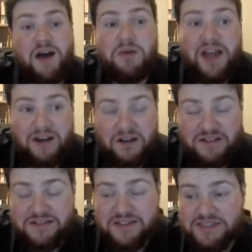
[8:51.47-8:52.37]
a
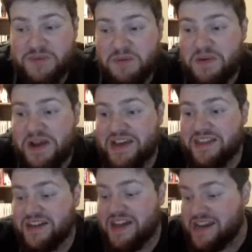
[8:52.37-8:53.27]
banger. It's my pick
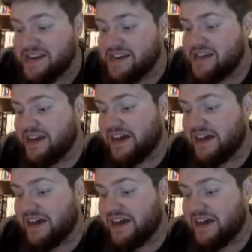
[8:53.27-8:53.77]
of the night.